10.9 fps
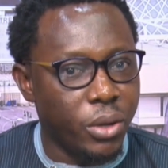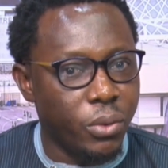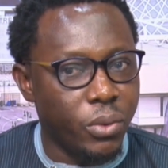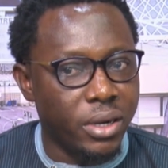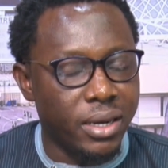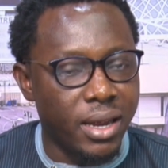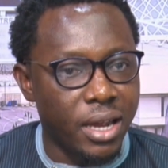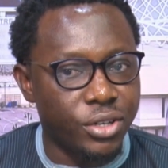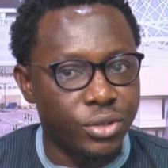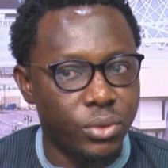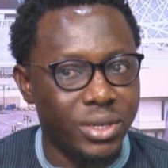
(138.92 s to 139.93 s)
with
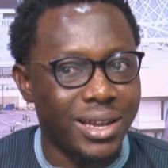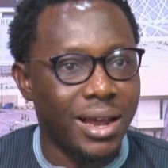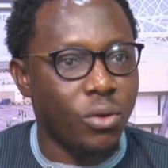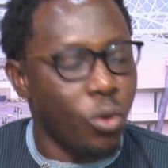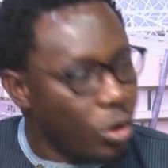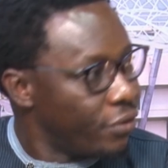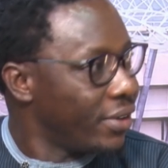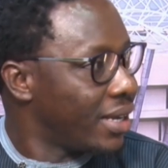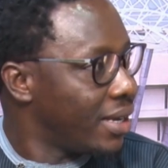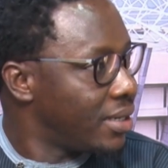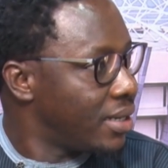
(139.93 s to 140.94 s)
regards to their
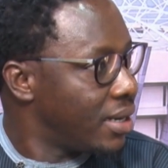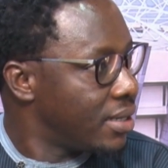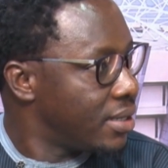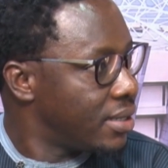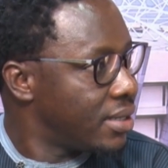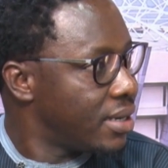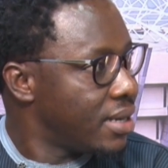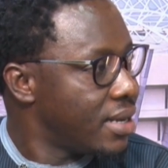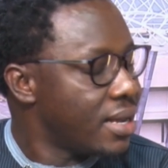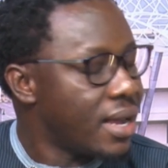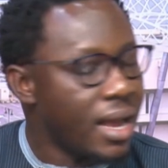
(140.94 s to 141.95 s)
qualifications,
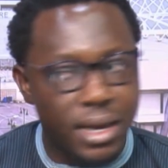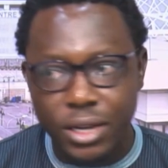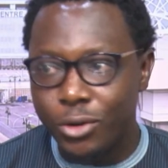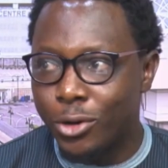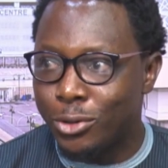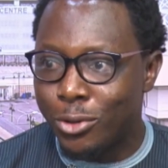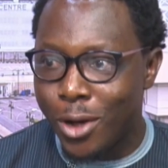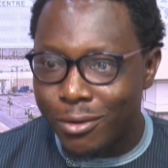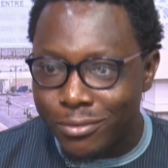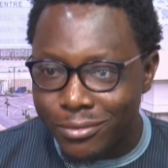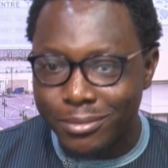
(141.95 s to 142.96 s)
and then you also
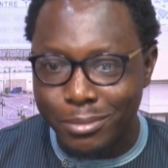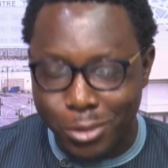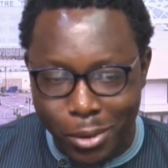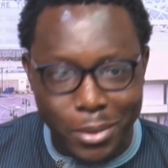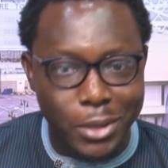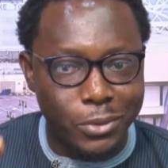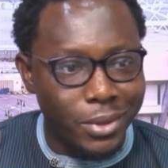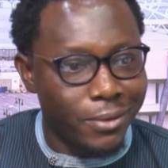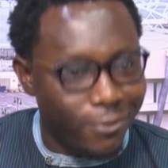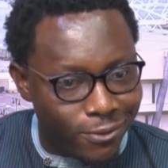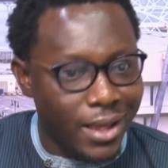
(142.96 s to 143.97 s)
have problems with
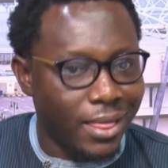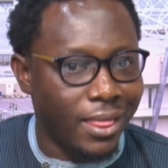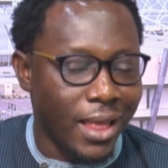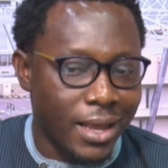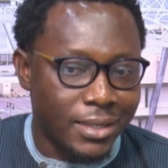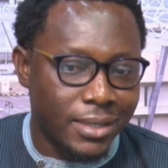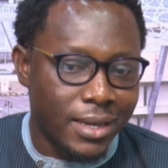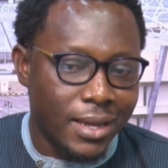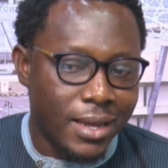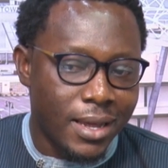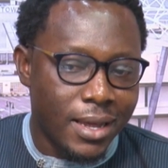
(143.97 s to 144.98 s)
the fact that,
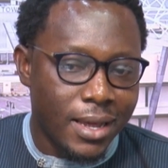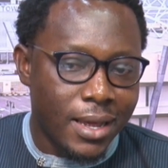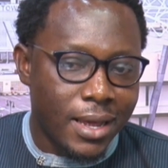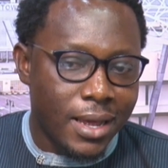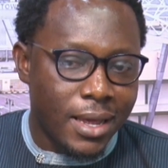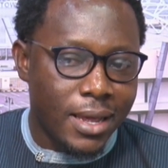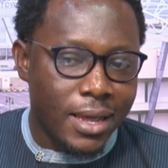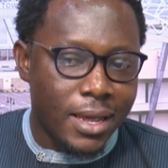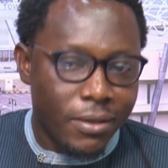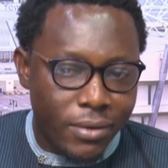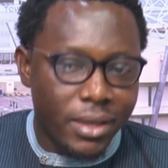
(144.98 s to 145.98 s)

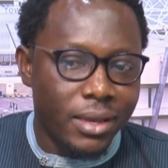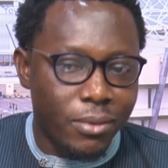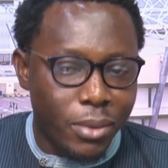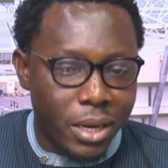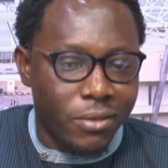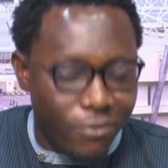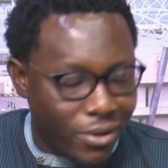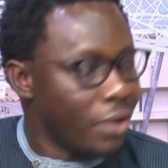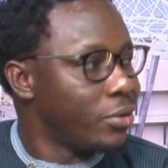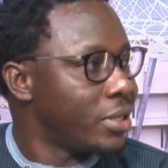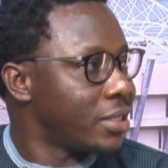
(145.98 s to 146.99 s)
given the way the
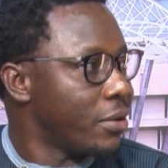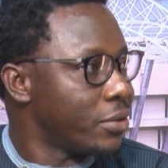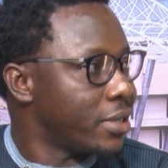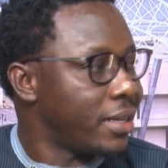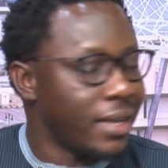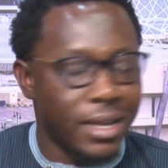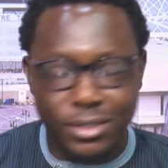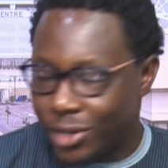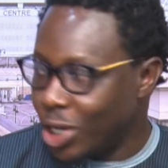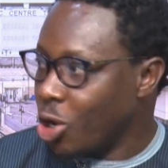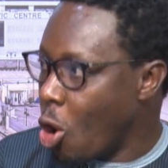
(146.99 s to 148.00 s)
value system of society has
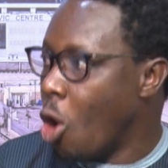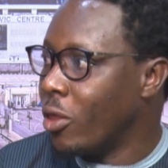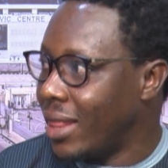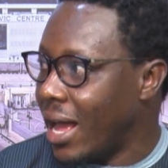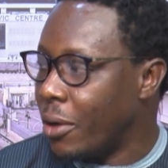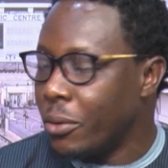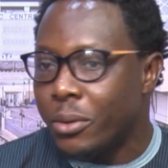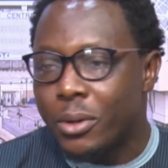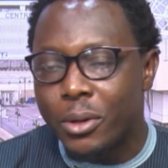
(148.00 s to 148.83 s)
really gone down,